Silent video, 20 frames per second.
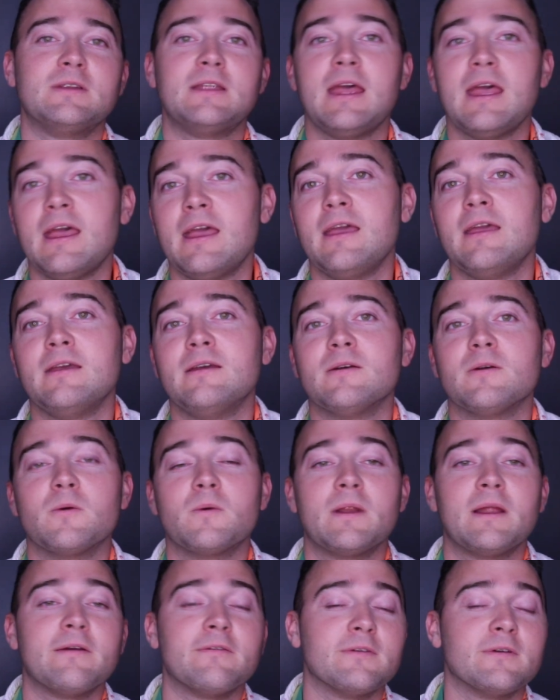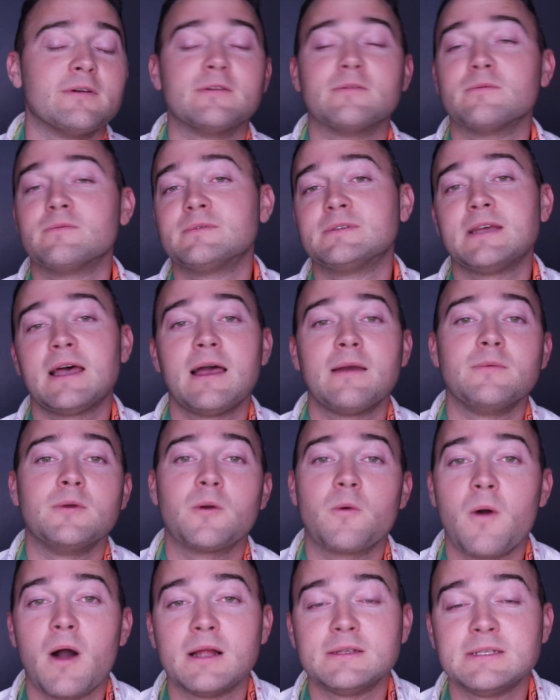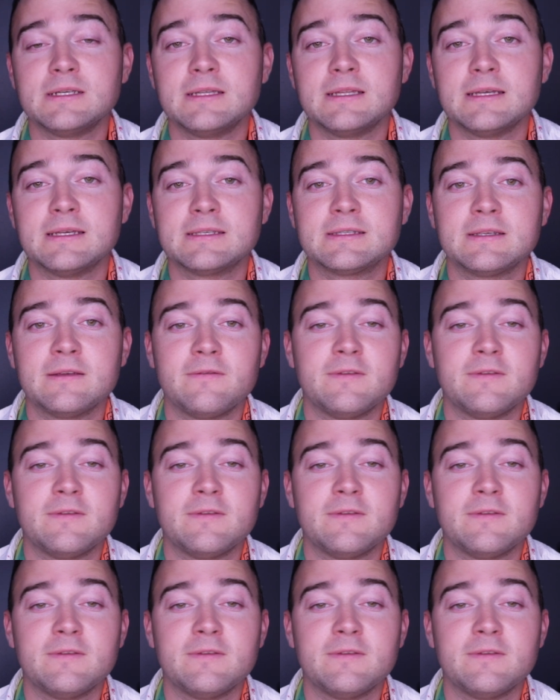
day or whatever time you're watching this,